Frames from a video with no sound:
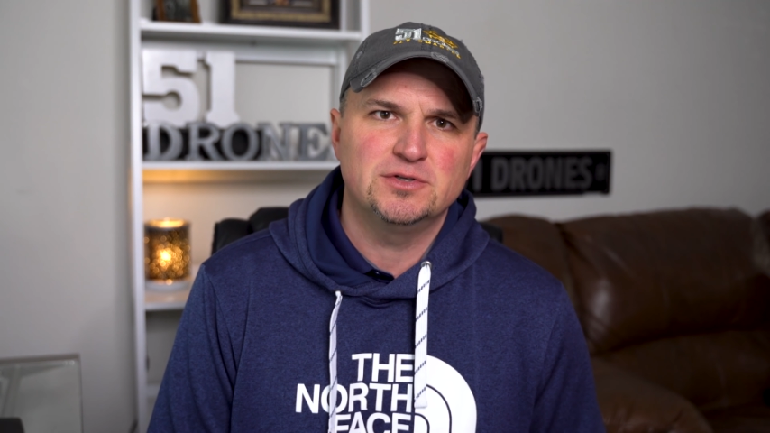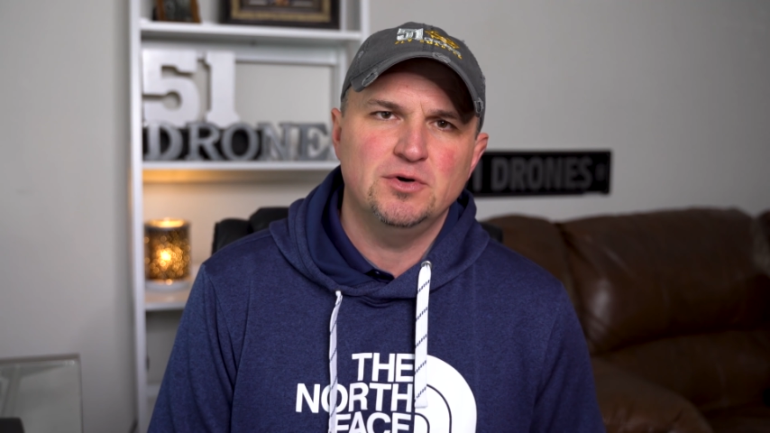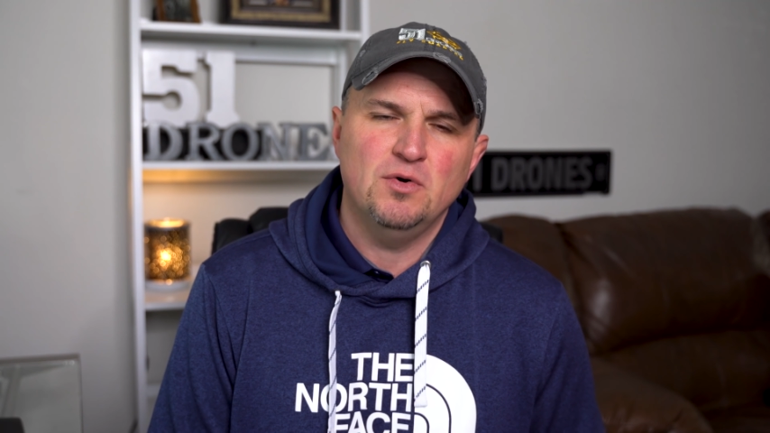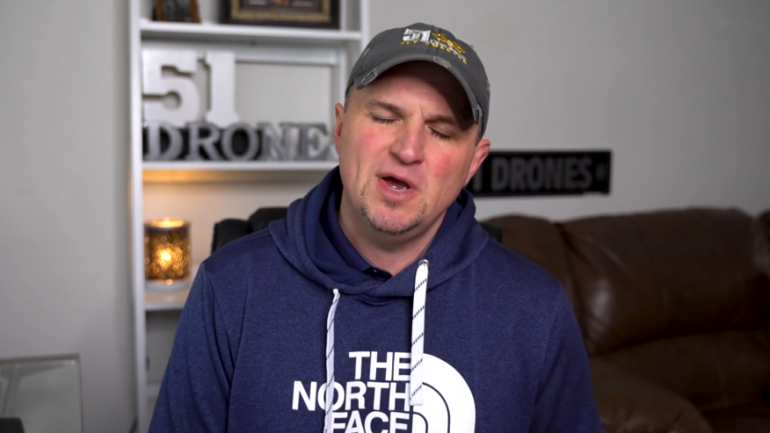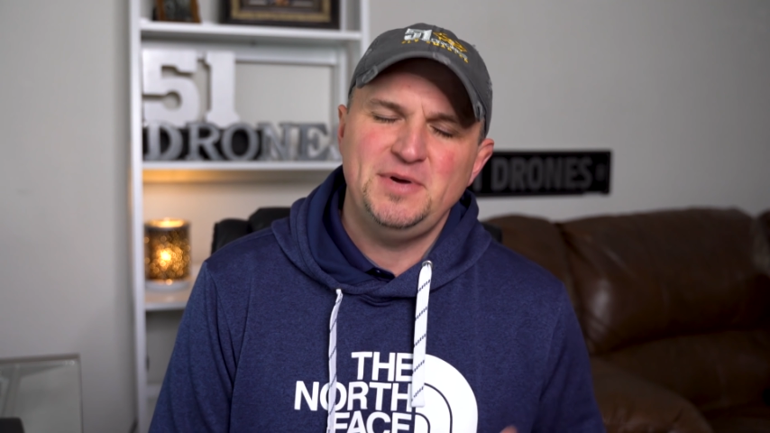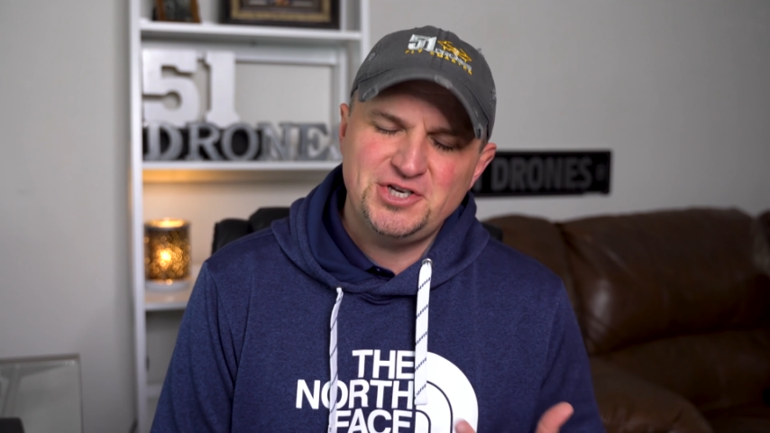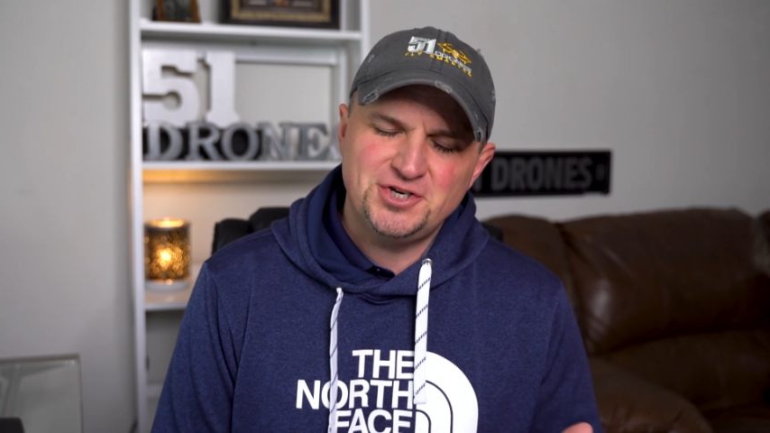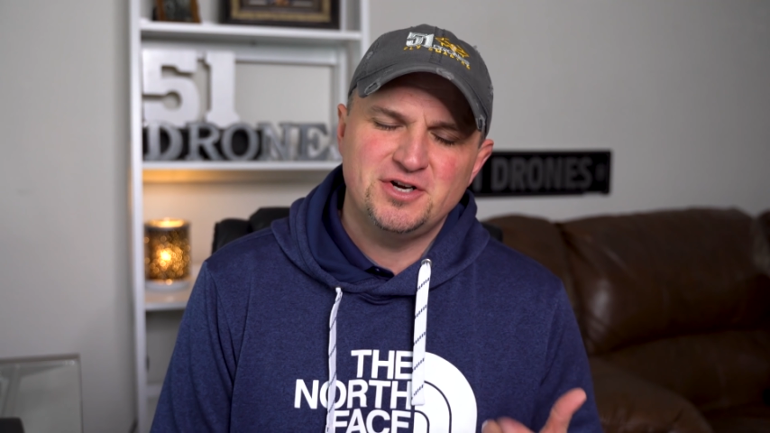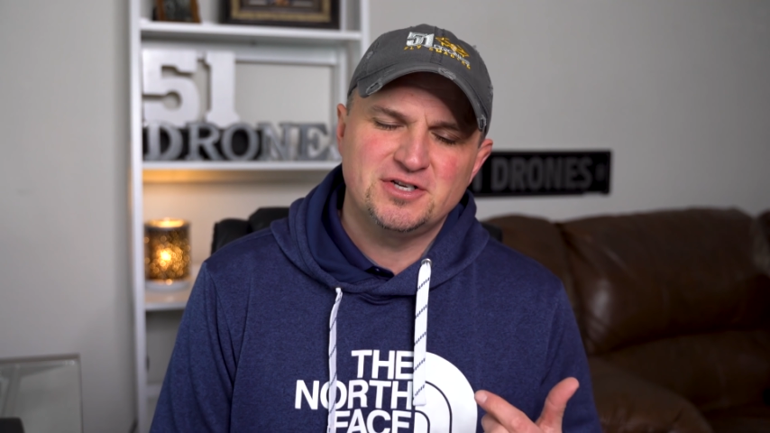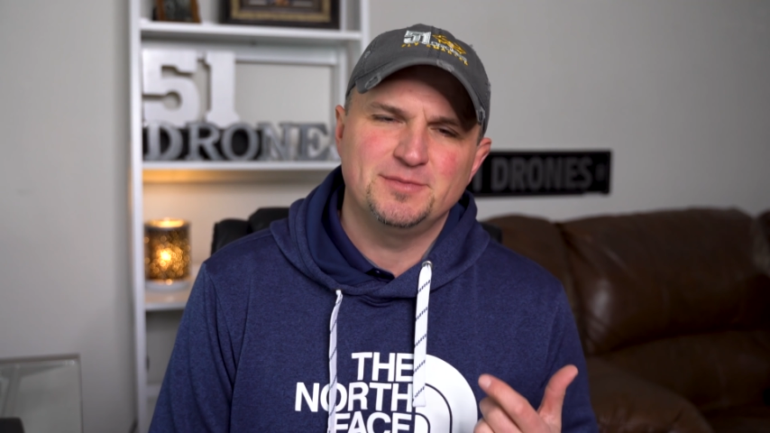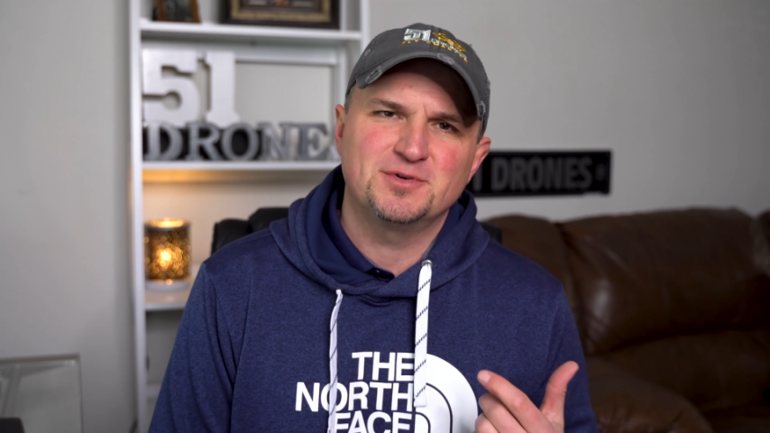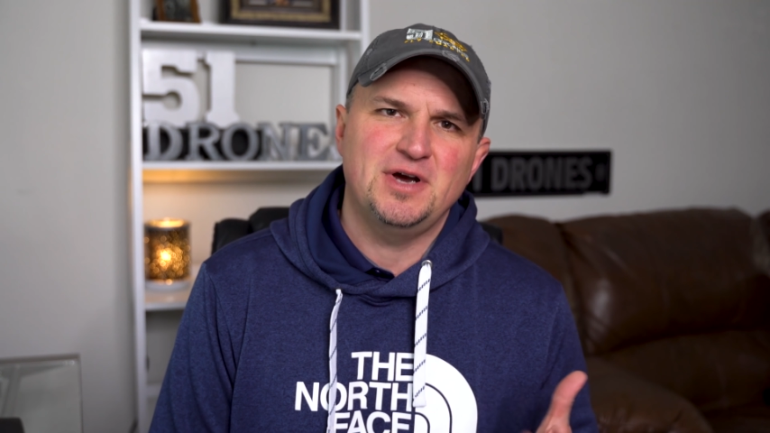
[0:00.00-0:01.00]
So be sure
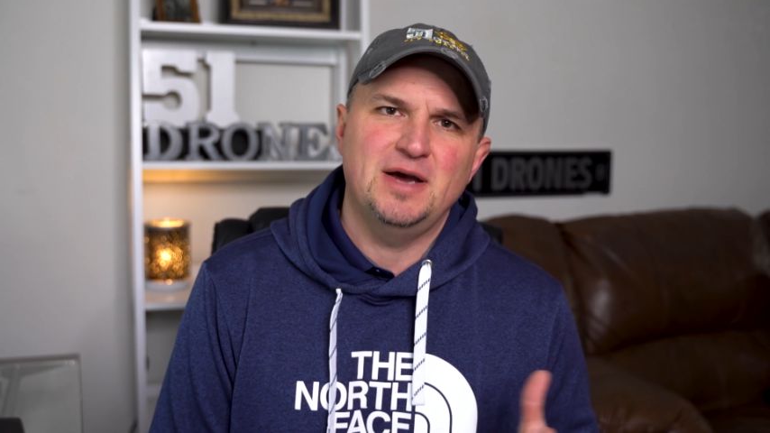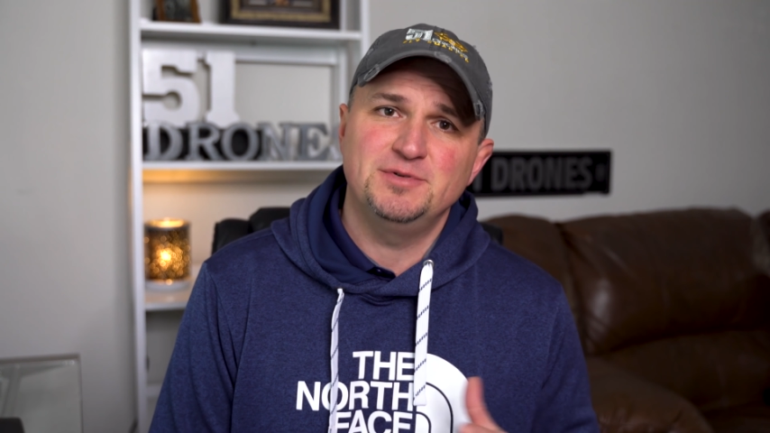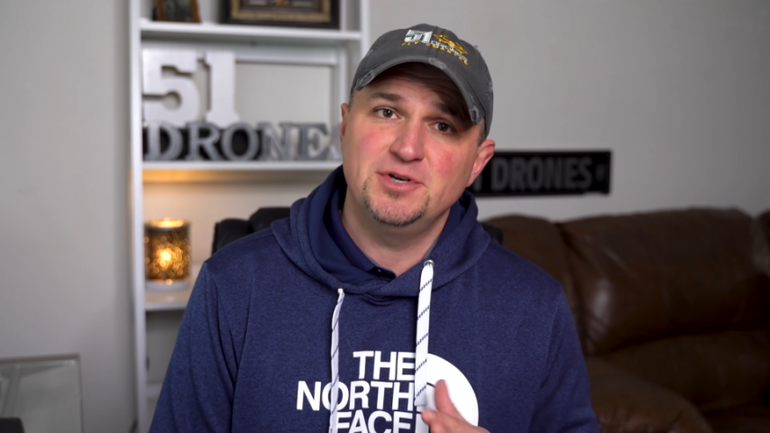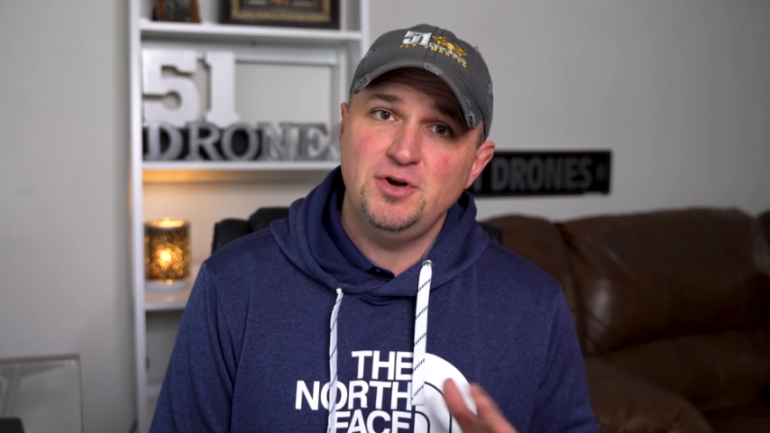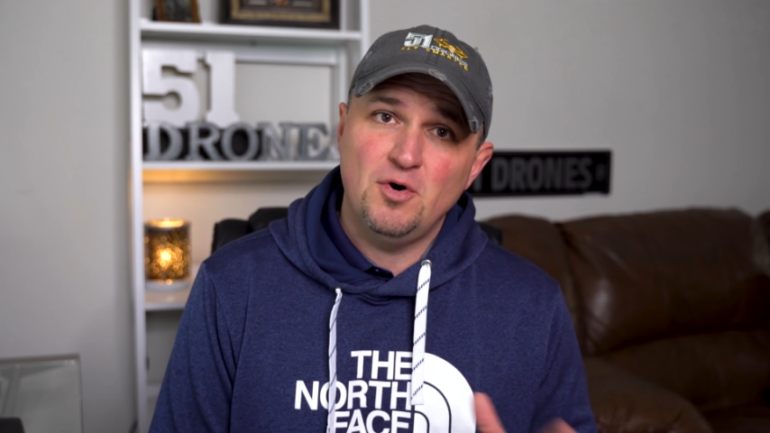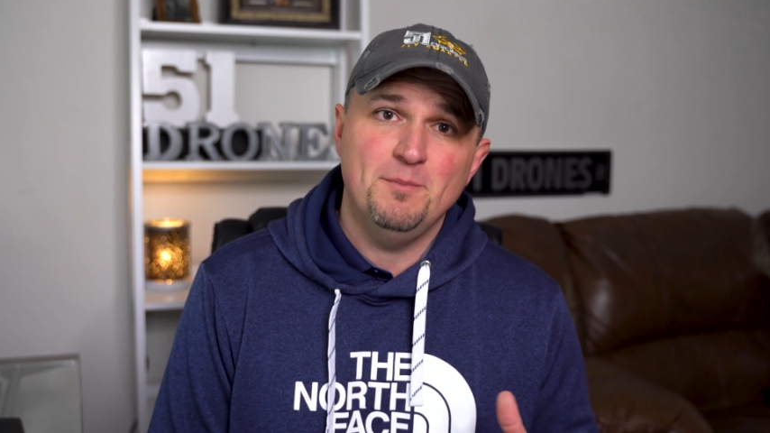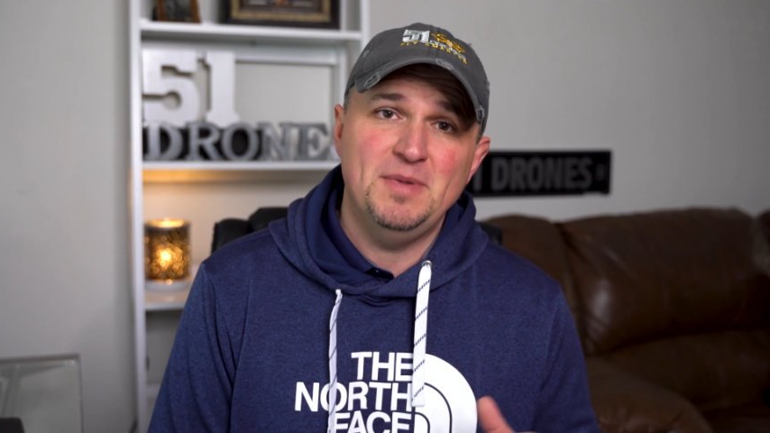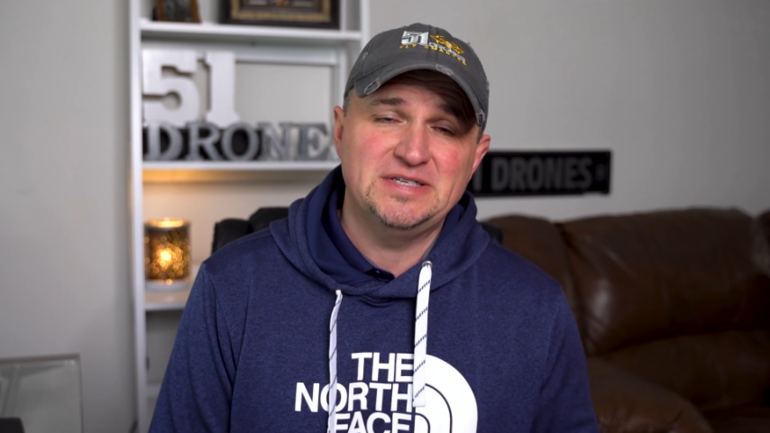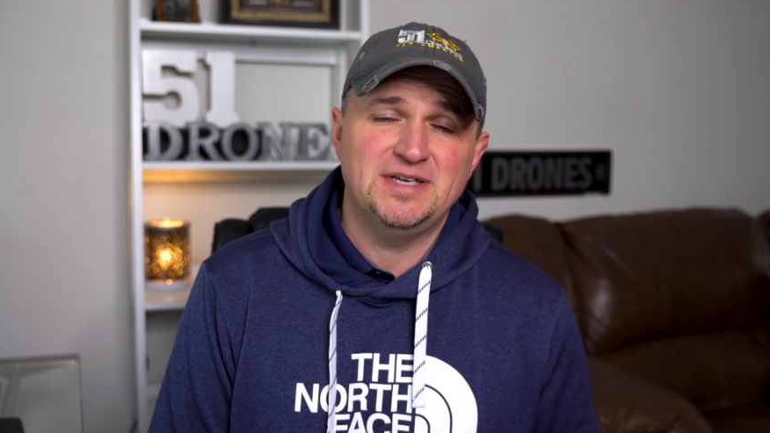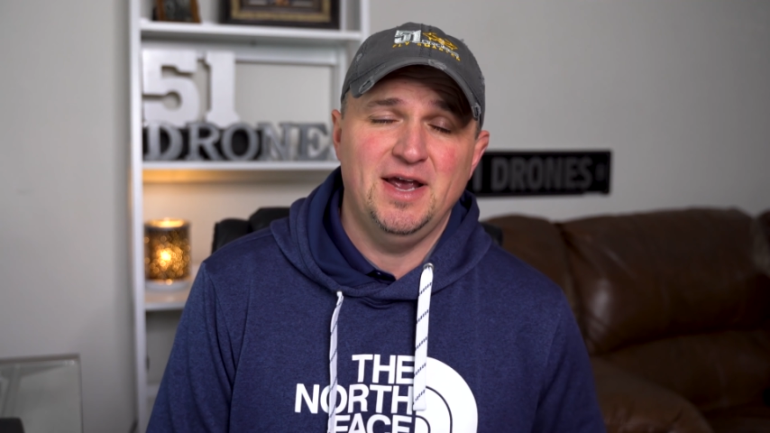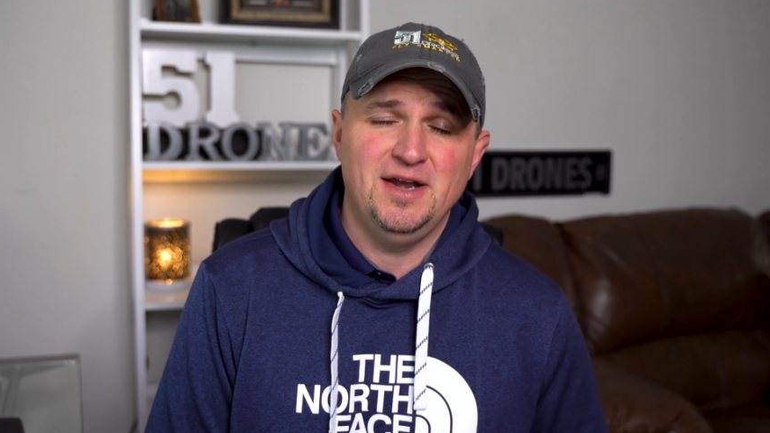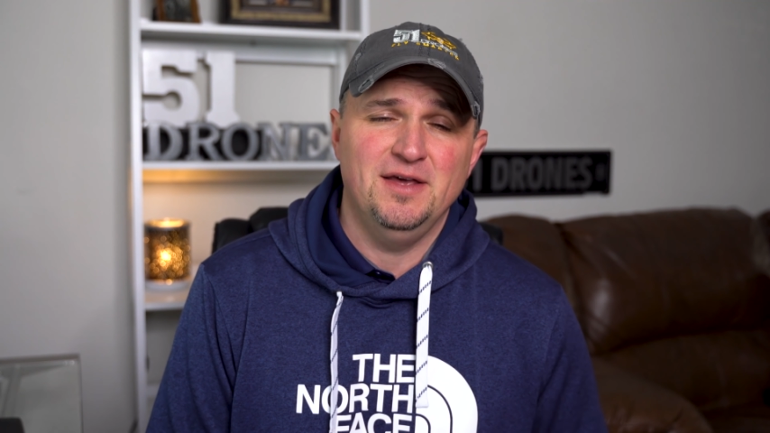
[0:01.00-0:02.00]
to subscribe so you don't
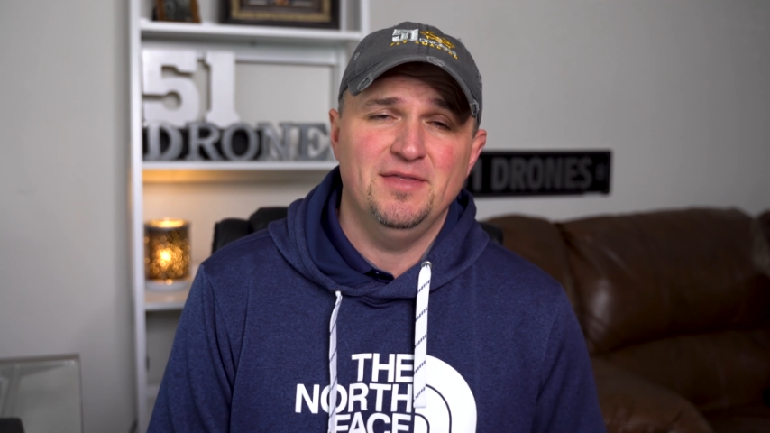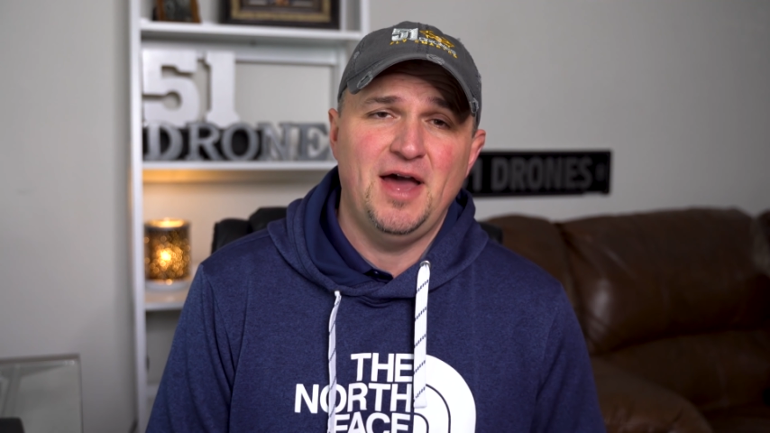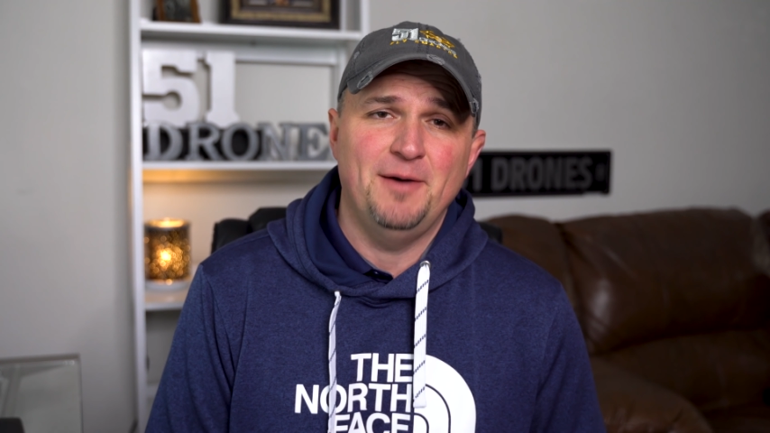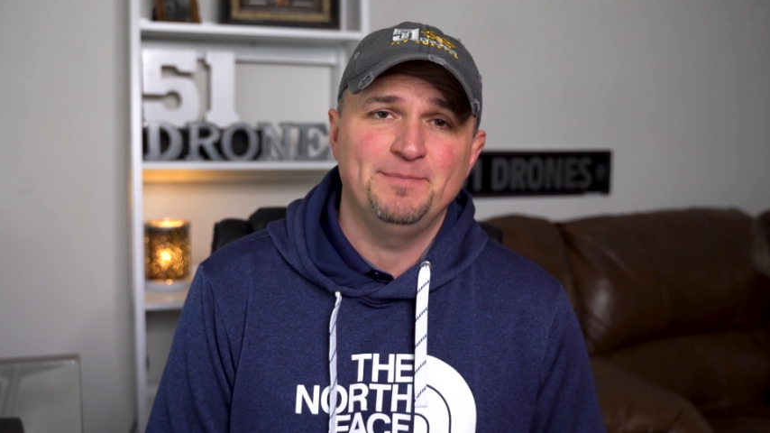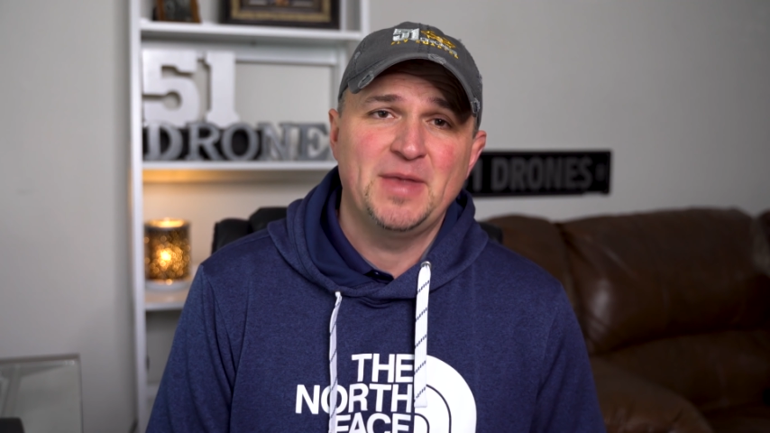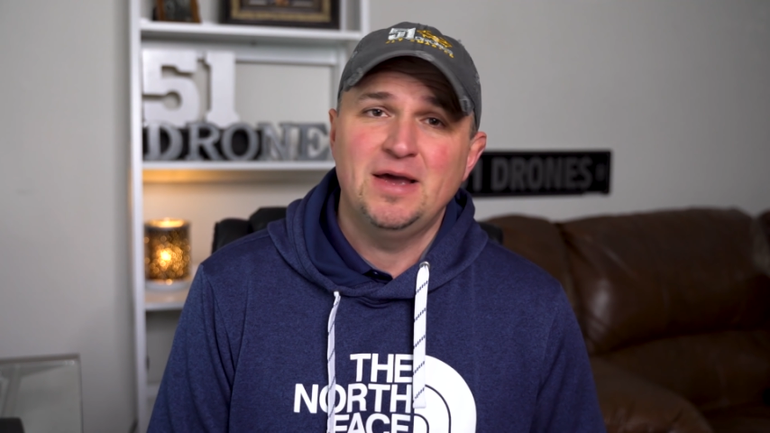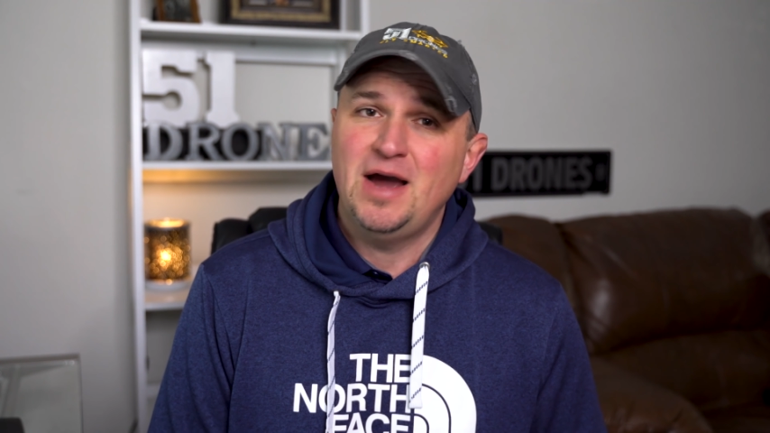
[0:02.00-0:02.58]
miss any of that.